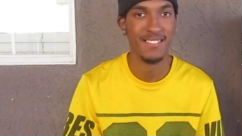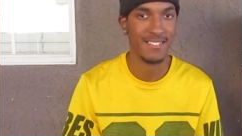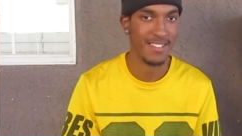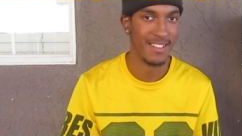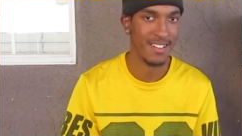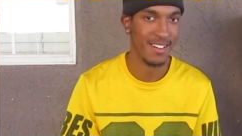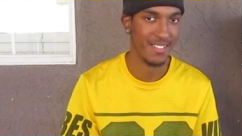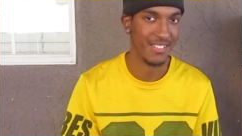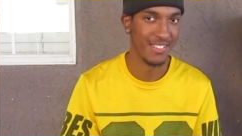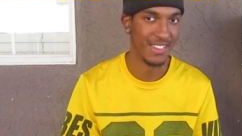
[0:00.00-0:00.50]
You
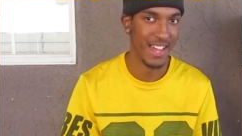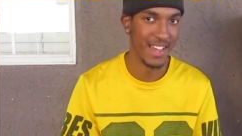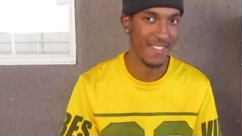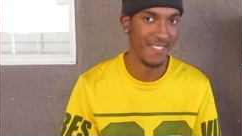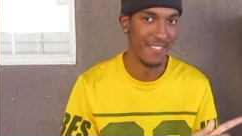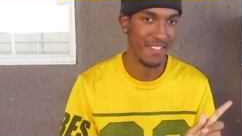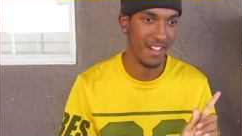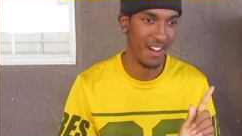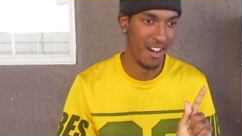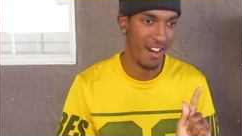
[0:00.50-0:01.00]
know what I'm
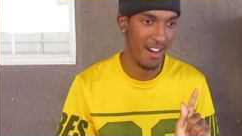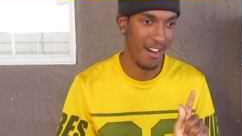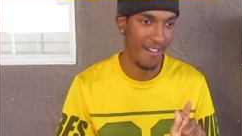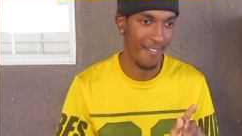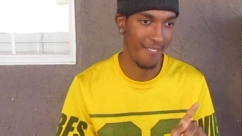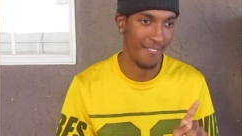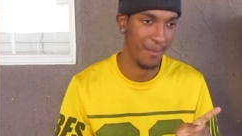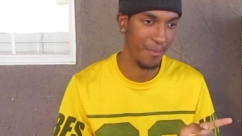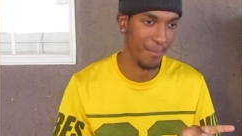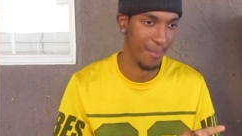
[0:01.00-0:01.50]
saying? The
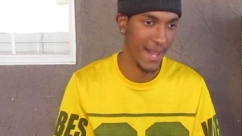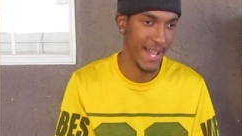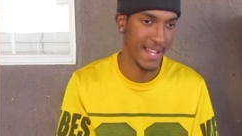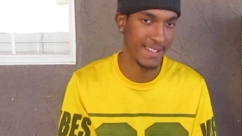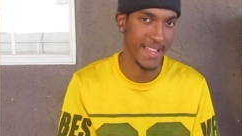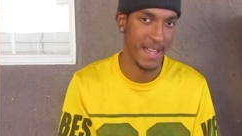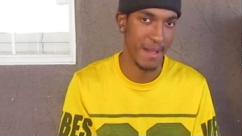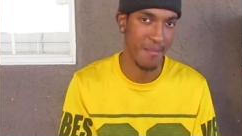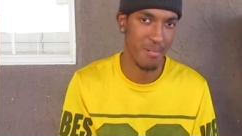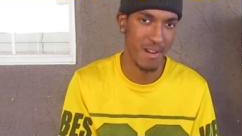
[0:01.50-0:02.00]
um, the
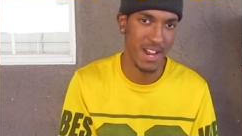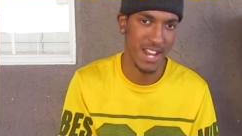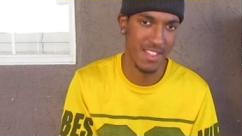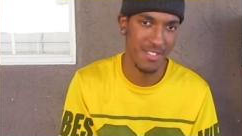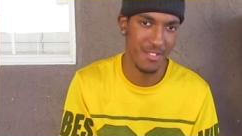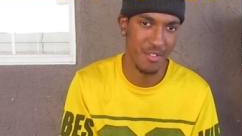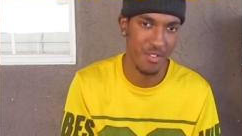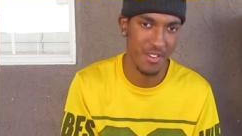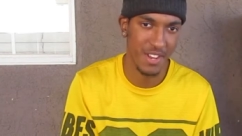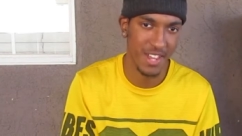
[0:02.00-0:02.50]
pick that Brady
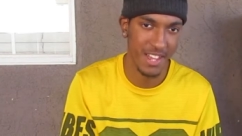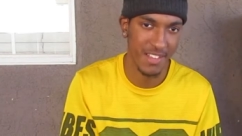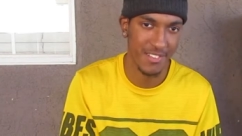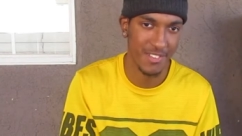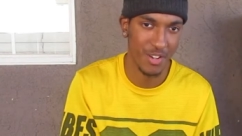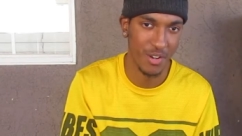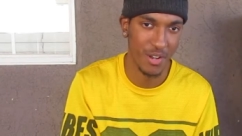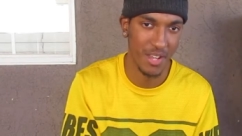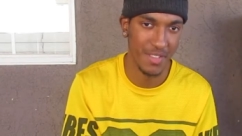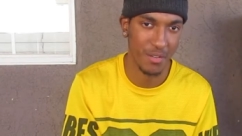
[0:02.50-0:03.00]
threw in the end
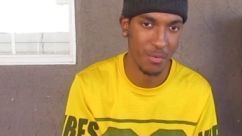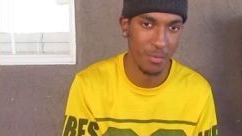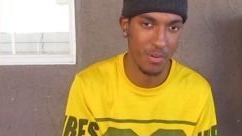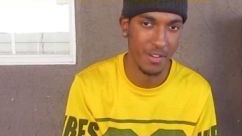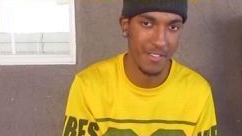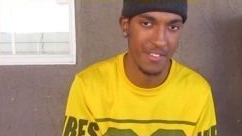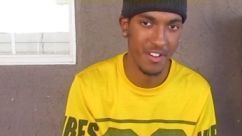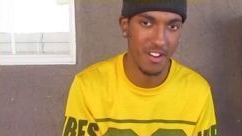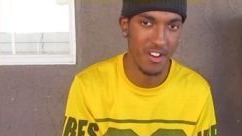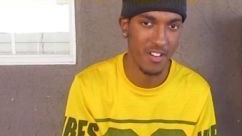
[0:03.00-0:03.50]
zone at the
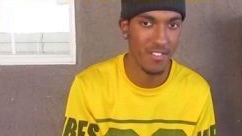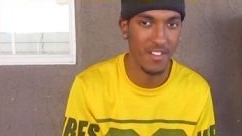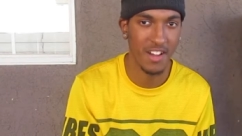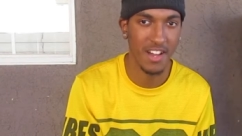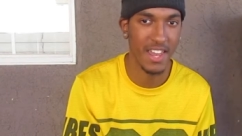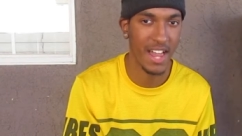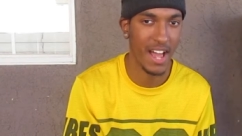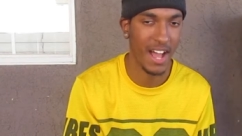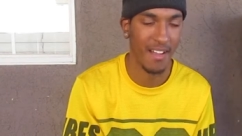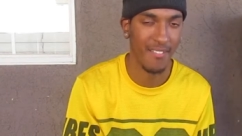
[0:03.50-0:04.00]
one yard
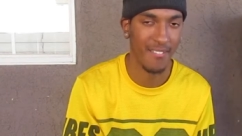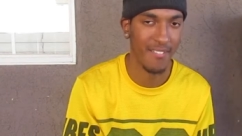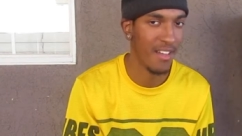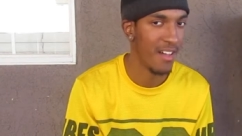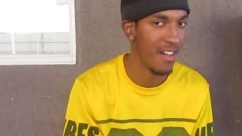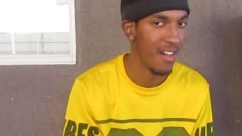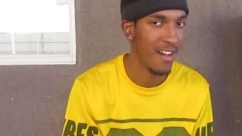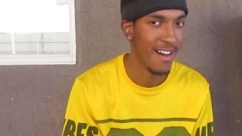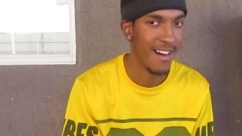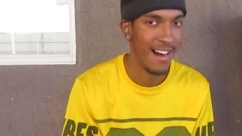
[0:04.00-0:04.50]
line, I
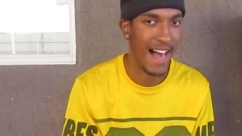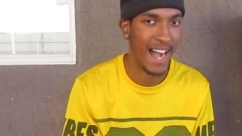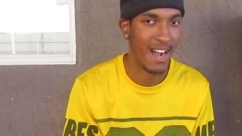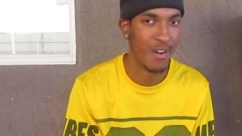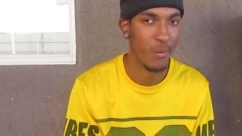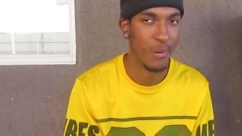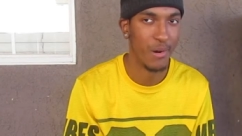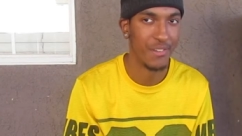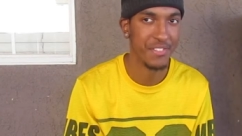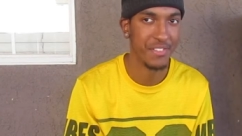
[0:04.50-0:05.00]
I
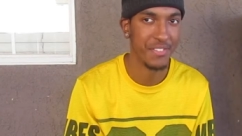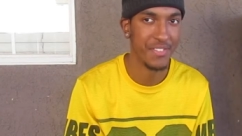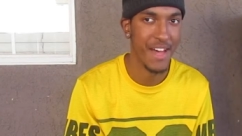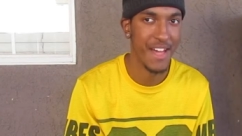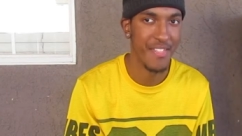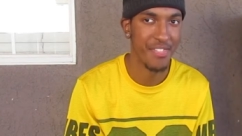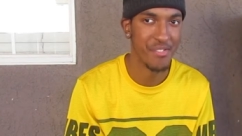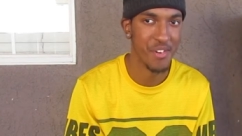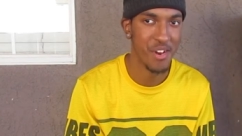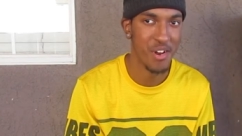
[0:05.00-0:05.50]
question
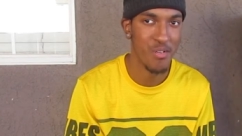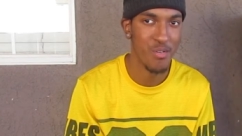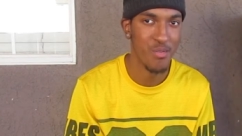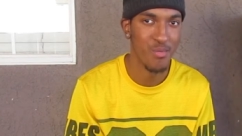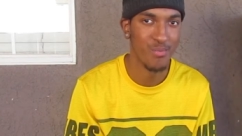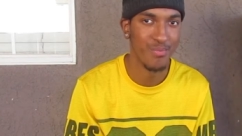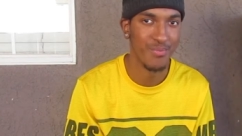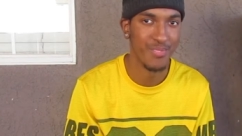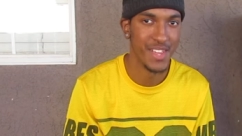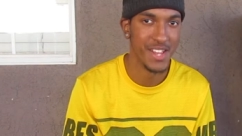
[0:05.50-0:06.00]
that throw.
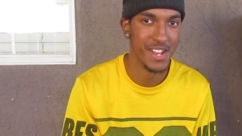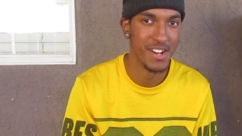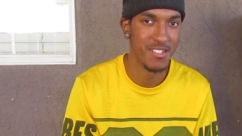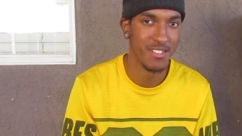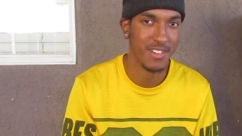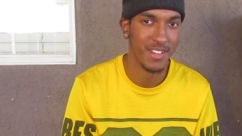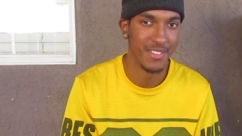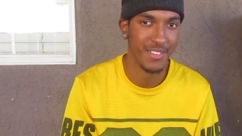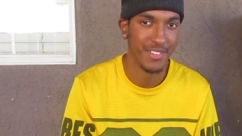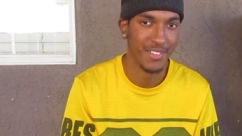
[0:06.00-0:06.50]
You know,
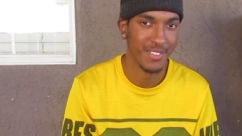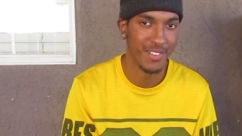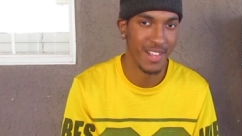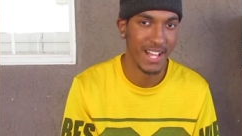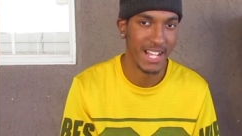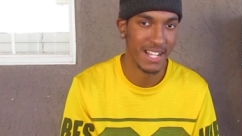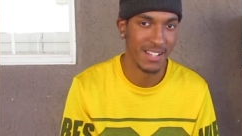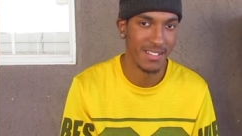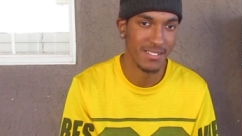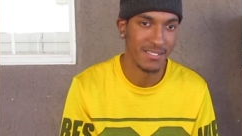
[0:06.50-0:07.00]
because it's
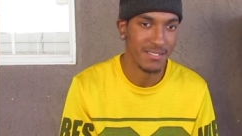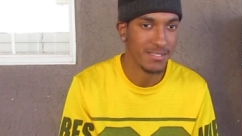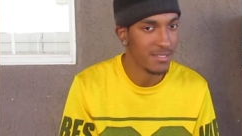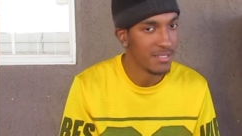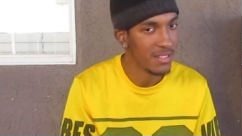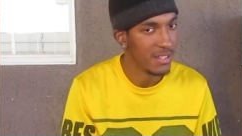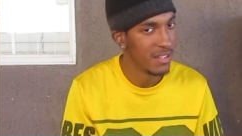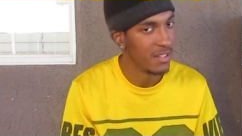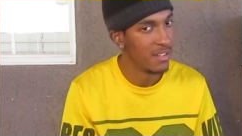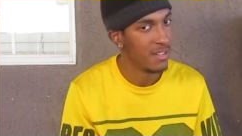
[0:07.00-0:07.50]
like,
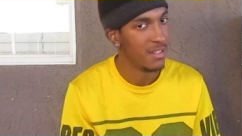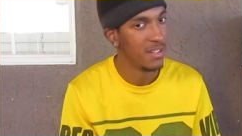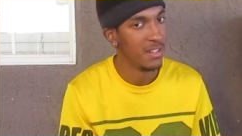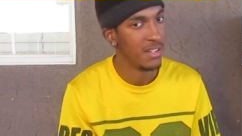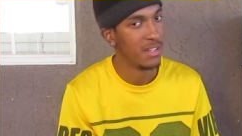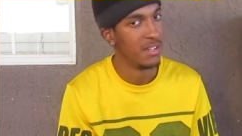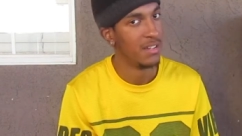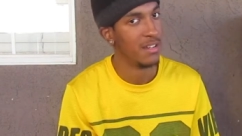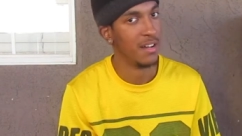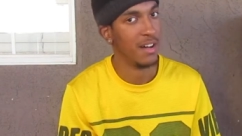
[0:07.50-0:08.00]

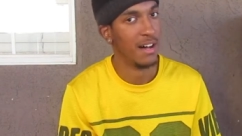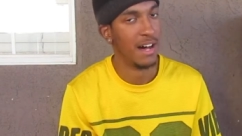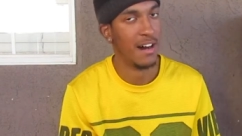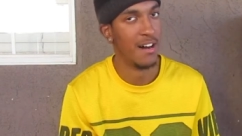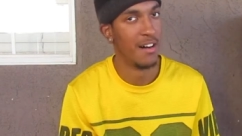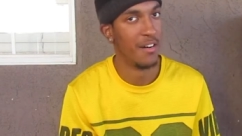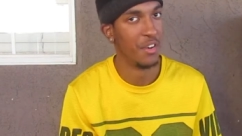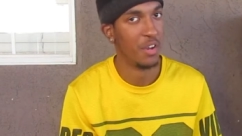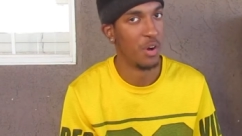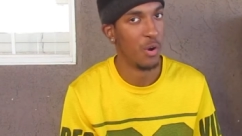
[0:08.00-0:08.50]

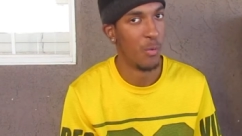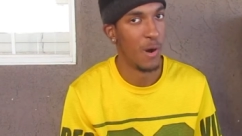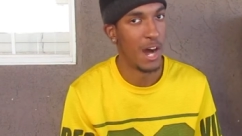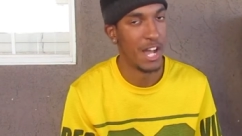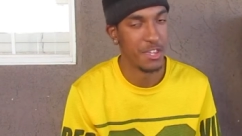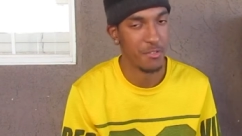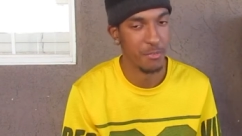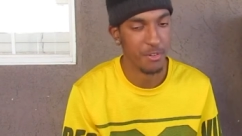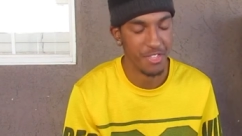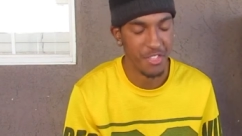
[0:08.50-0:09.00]
I don't know
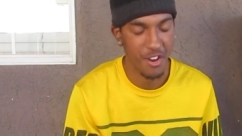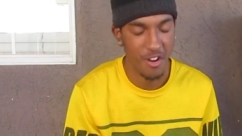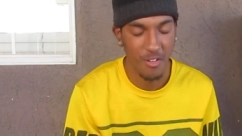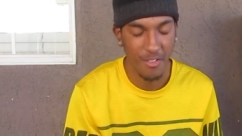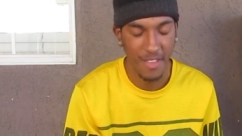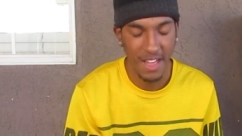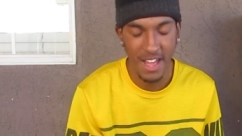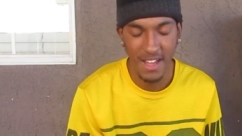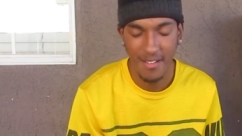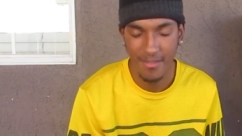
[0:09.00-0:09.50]
why you would throw
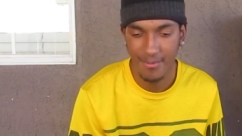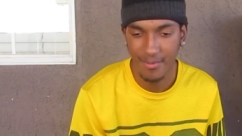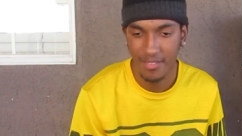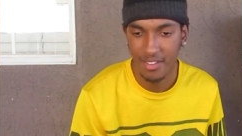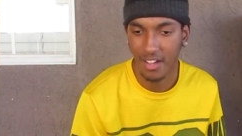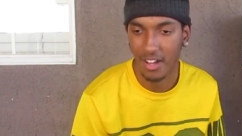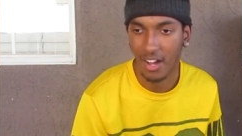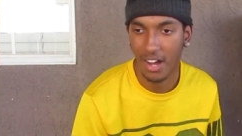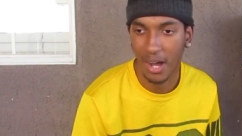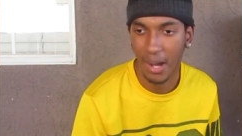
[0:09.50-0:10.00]
that.
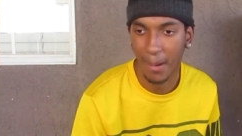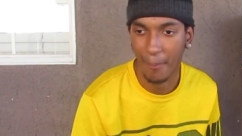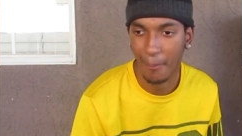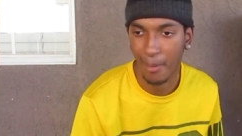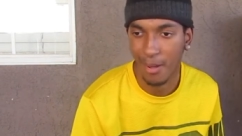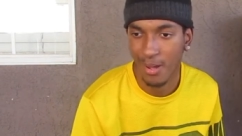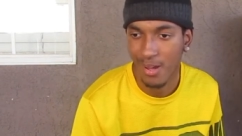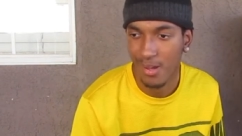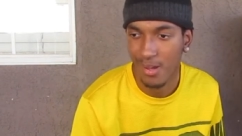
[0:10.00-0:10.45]
Um,